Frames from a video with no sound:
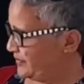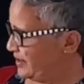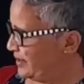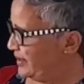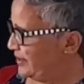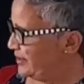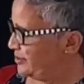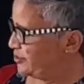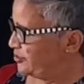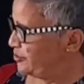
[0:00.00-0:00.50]

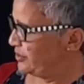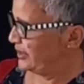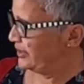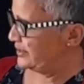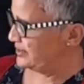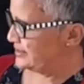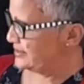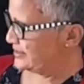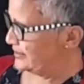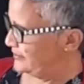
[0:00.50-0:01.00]
as you can
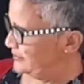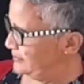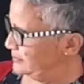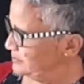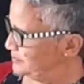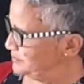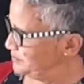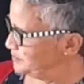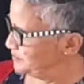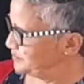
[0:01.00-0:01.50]
see.
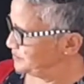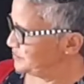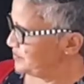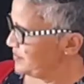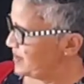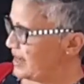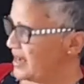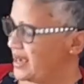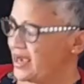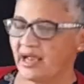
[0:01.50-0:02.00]

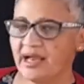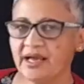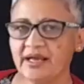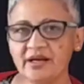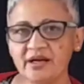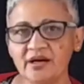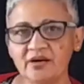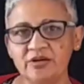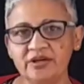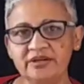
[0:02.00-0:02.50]
And
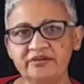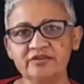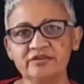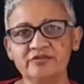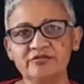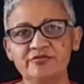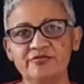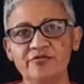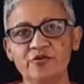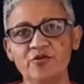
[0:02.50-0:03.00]
our
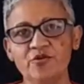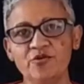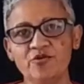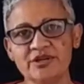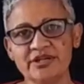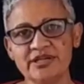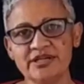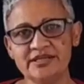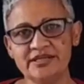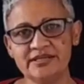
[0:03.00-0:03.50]
level 4
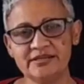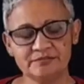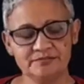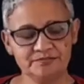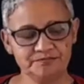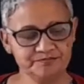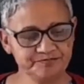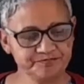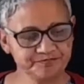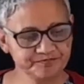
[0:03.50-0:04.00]
reader,
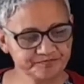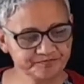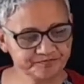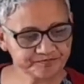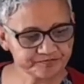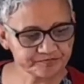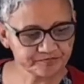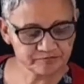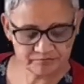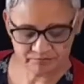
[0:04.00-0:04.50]

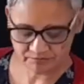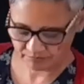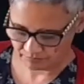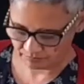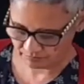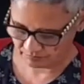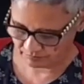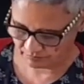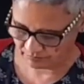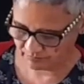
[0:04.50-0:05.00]

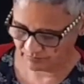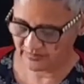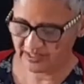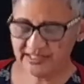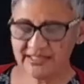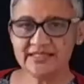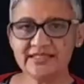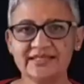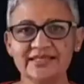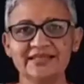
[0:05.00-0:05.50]

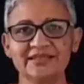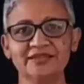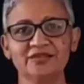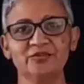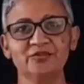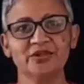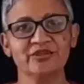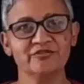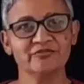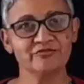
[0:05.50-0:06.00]
indicated
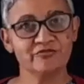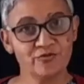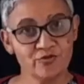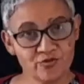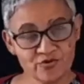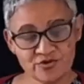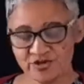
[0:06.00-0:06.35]
with the 4